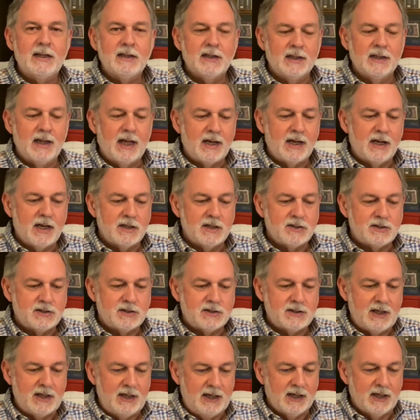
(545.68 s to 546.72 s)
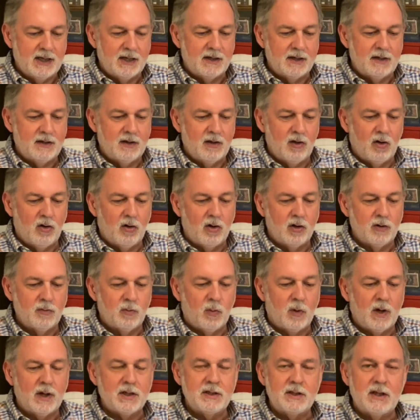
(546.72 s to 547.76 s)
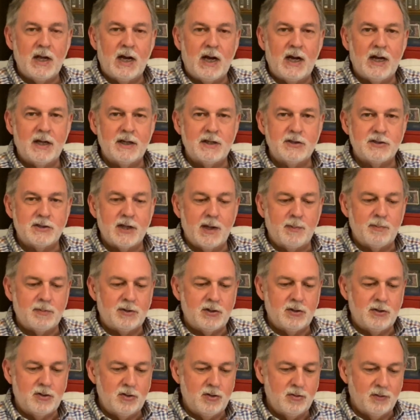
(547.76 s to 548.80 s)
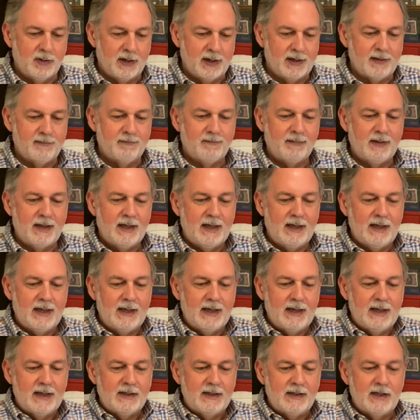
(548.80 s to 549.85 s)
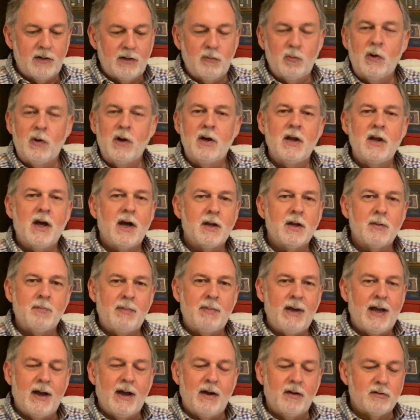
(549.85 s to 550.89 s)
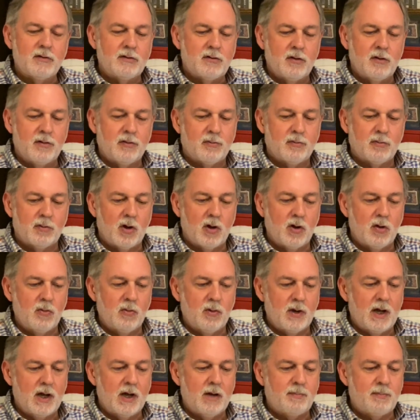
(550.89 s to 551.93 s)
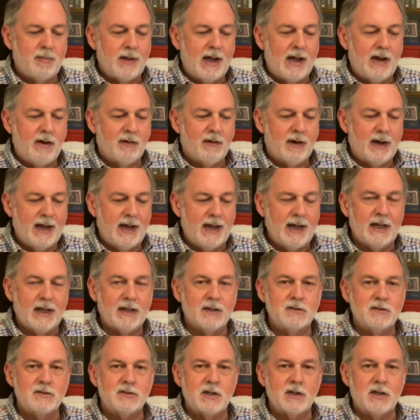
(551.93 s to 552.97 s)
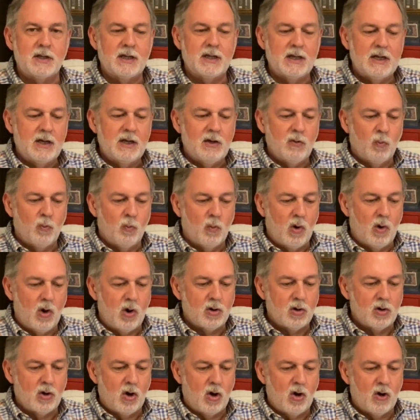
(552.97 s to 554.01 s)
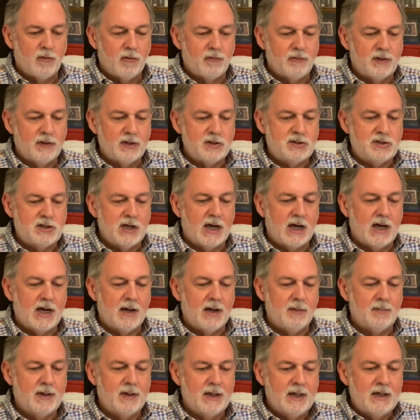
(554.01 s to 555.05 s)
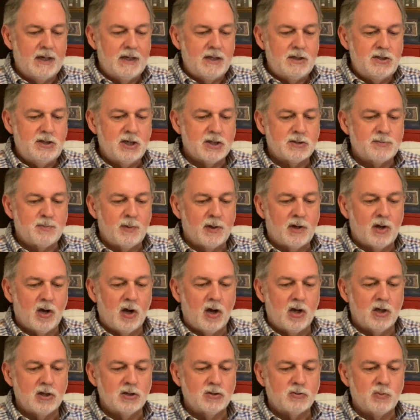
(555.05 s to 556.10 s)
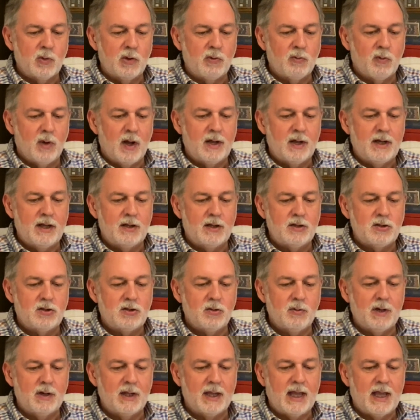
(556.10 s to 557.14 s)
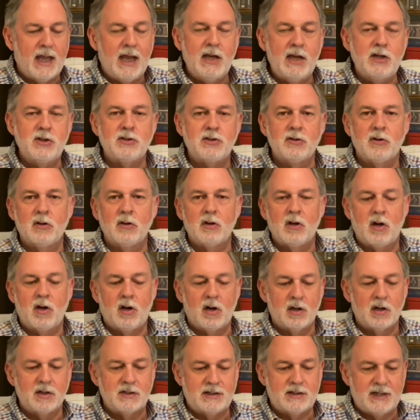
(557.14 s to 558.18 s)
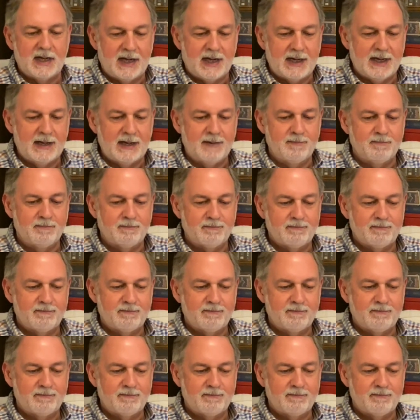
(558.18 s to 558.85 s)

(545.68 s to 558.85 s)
let us in on what God is up to doing, then we're not about to throw up our hands and walk off the job just because we run into an occasional hard time.